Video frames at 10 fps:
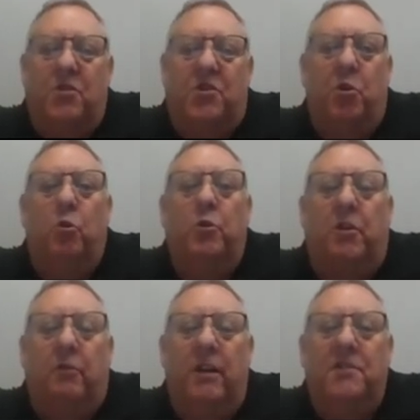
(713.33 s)
0
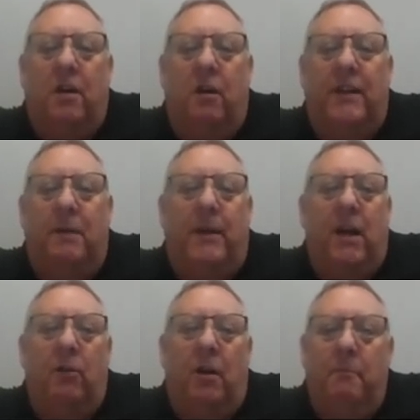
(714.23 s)
degrees out, that
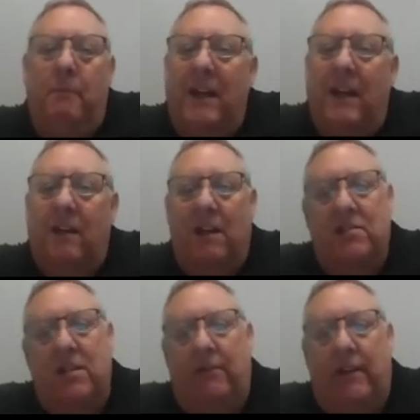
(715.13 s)
battery may not
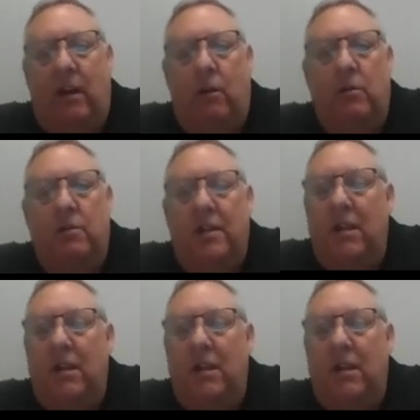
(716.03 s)
last 70 hours.